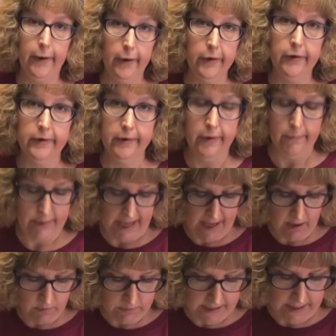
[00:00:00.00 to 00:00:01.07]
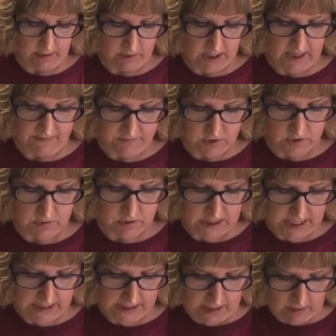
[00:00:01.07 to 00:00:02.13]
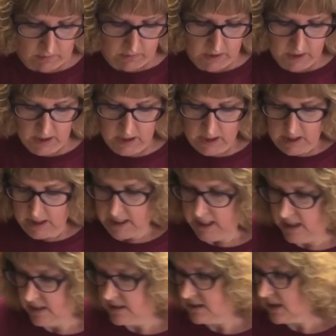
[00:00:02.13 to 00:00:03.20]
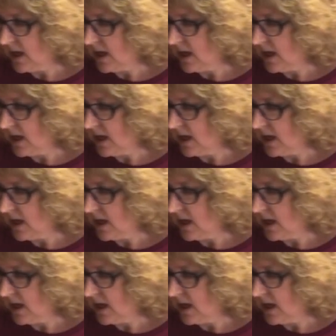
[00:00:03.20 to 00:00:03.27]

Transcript: harder to go out now. You have to do takeout and it's